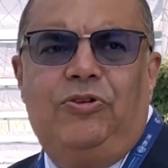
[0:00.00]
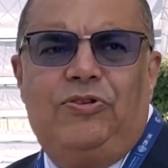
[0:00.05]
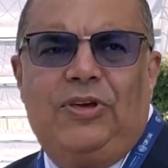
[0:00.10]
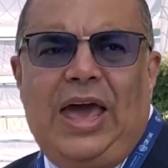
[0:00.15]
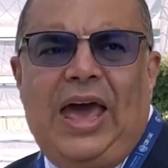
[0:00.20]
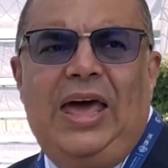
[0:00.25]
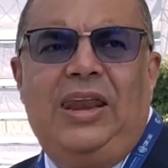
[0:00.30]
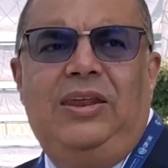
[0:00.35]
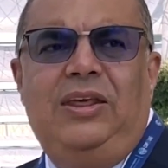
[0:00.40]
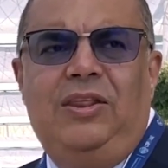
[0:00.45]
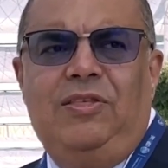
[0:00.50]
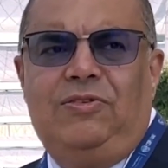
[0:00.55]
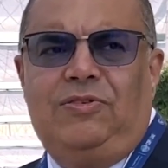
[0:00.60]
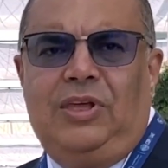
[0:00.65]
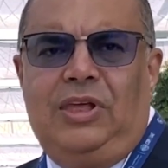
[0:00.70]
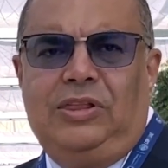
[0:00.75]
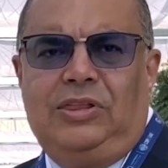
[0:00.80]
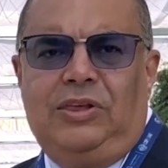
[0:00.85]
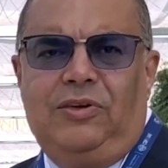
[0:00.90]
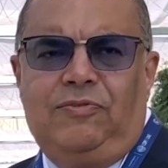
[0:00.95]
and
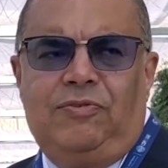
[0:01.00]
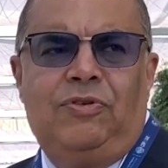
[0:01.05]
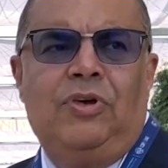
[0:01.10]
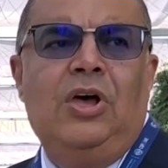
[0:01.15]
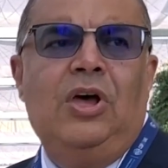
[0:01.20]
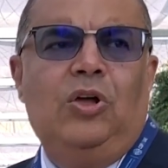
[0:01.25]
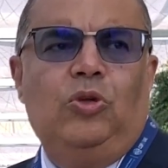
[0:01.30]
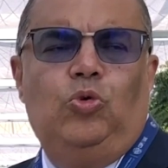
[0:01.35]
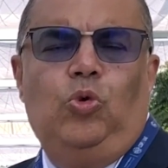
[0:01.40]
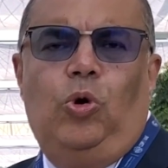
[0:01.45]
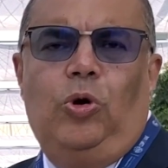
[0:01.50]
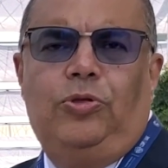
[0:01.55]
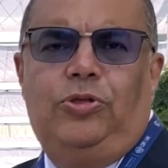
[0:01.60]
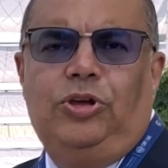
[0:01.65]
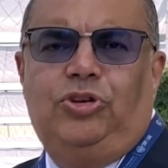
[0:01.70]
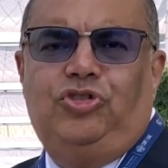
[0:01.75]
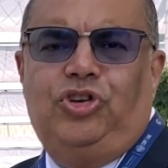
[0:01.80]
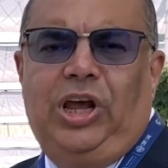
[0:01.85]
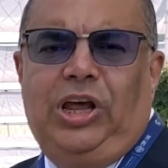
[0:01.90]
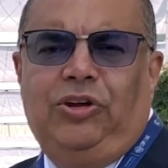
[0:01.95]
incentives toward the
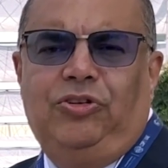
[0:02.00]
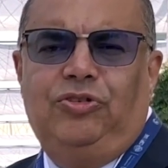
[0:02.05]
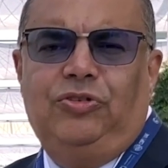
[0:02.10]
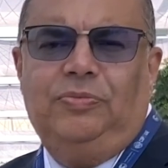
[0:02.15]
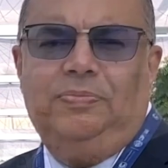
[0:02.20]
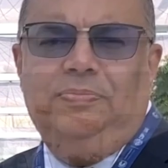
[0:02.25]
change.